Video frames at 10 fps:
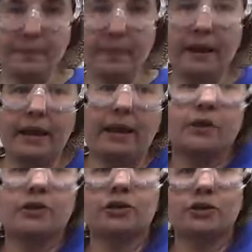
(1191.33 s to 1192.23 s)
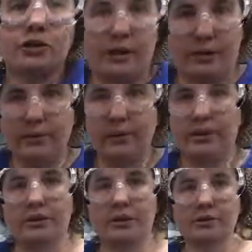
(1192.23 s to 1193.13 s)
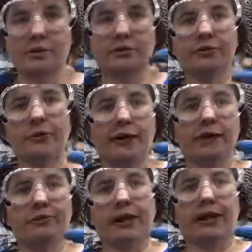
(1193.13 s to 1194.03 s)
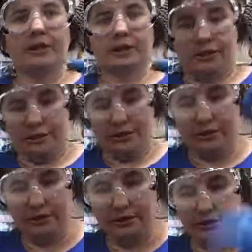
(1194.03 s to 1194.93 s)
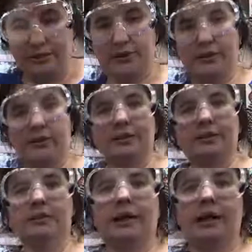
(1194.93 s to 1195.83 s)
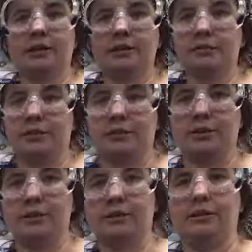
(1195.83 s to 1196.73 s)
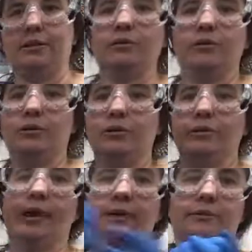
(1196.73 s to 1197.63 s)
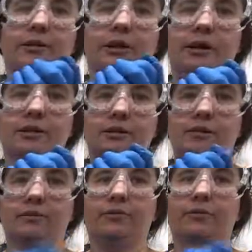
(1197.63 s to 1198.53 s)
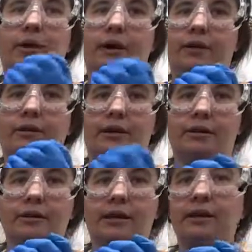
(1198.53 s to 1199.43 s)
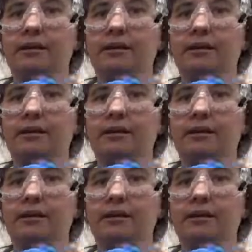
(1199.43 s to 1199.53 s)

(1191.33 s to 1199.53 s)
Okay, so those are your 5 reactions. Your synthesis reaction, which was the steel wool reacting with oxygen to form iron oxide.